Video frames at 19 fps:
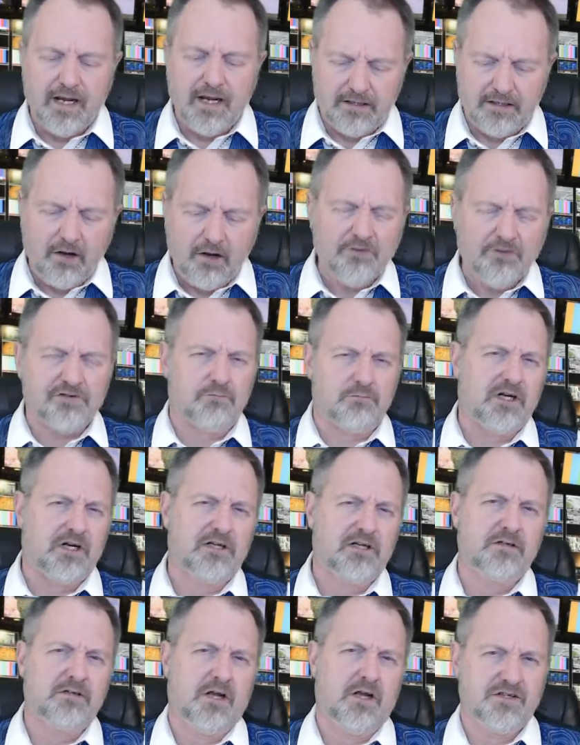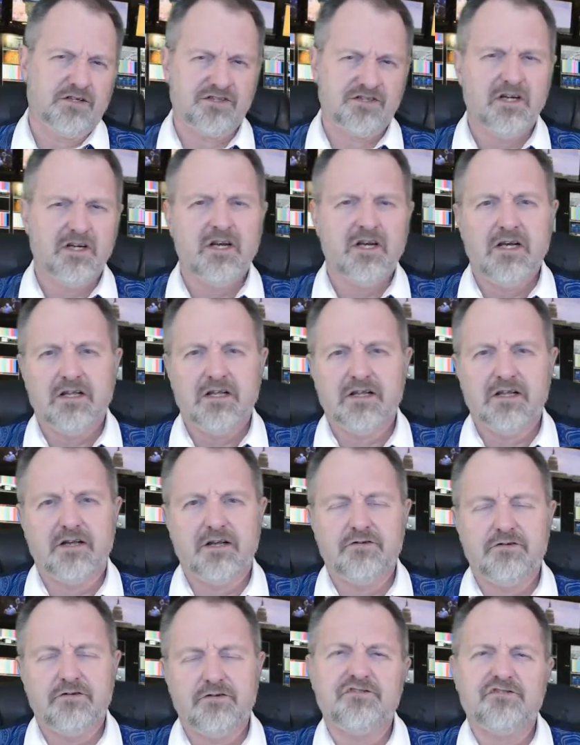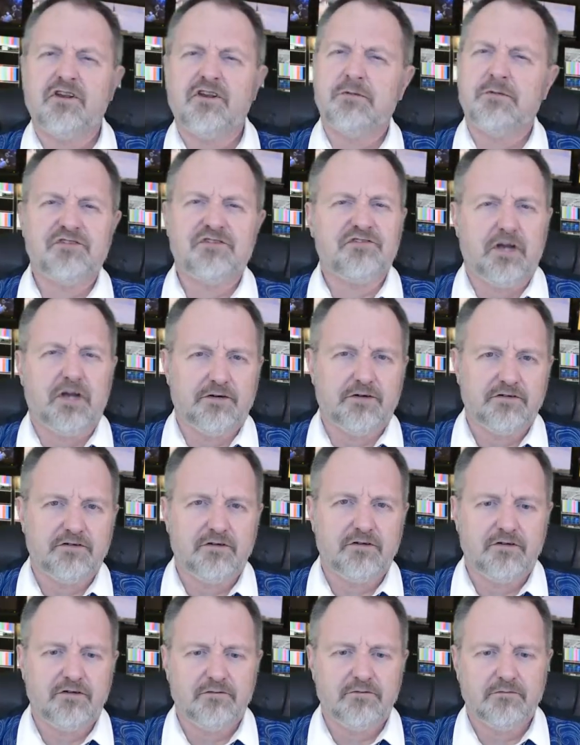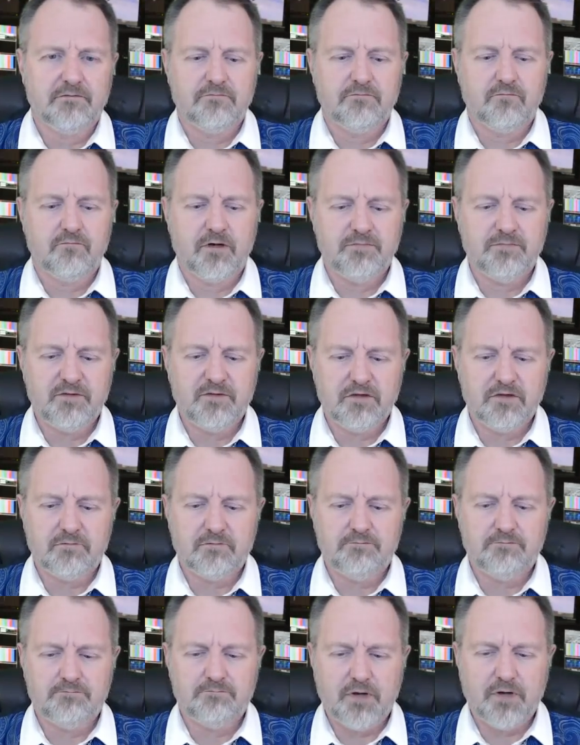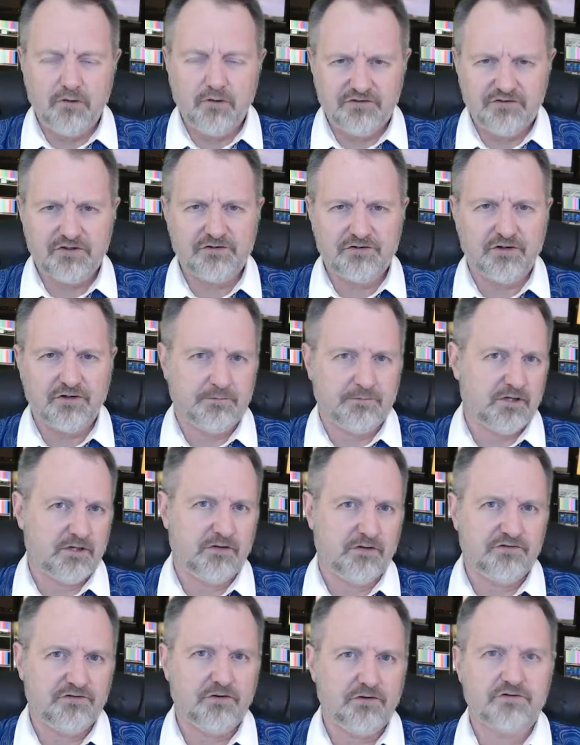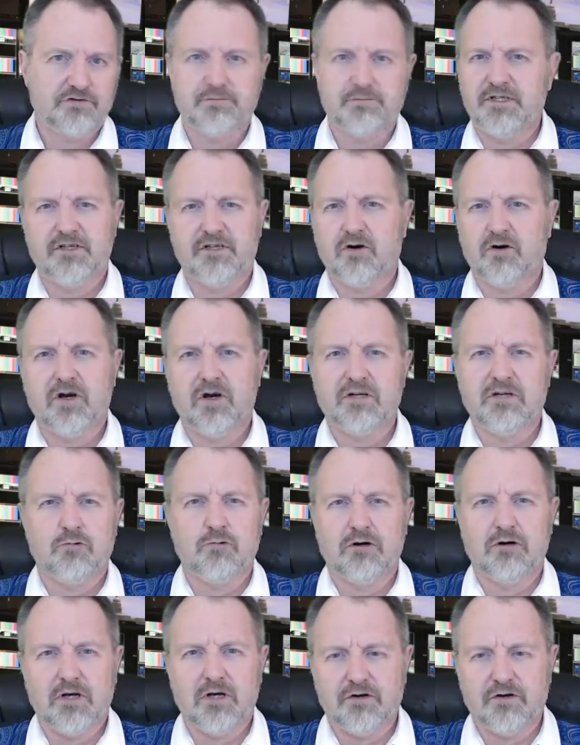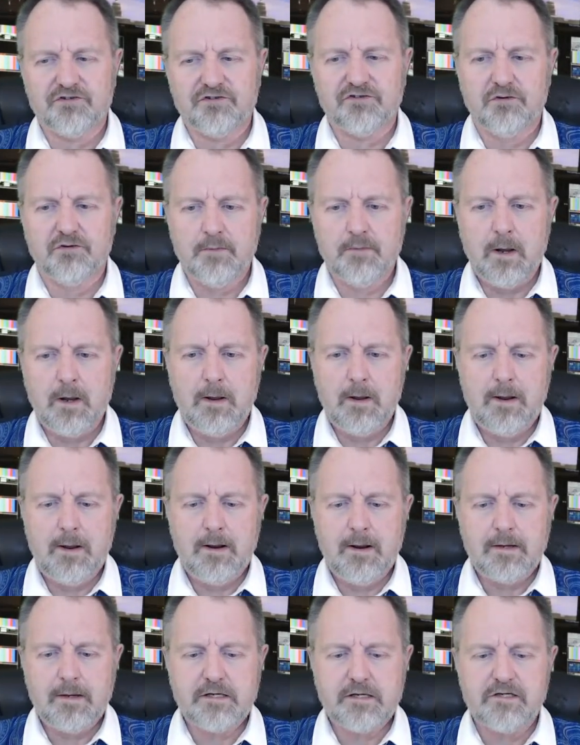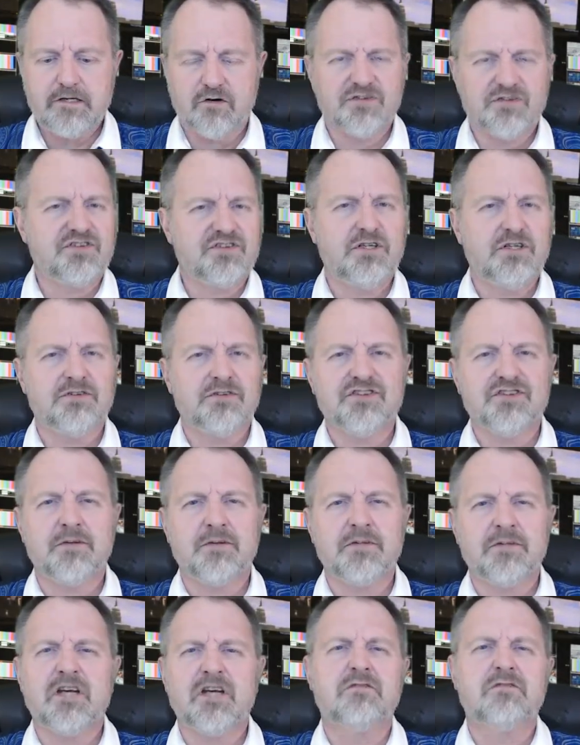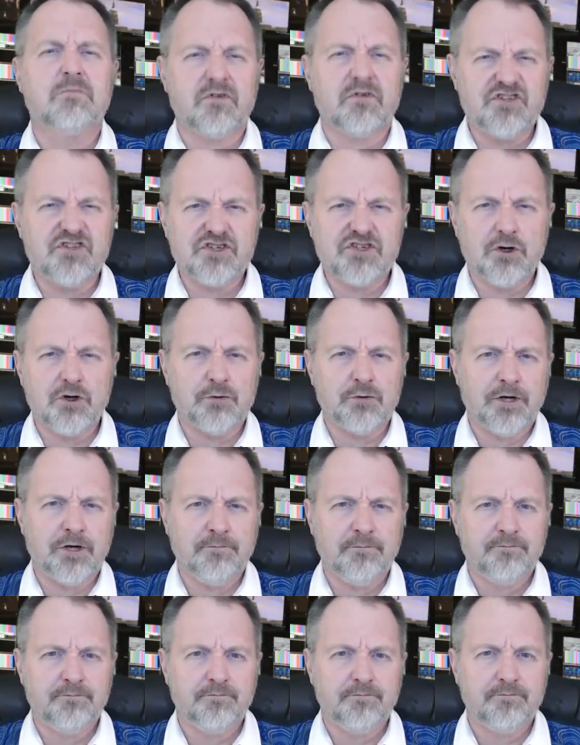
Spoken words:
And I also recognized that to some extent, when people are posting something on social media or anywhere else, you're seeing something of a persona.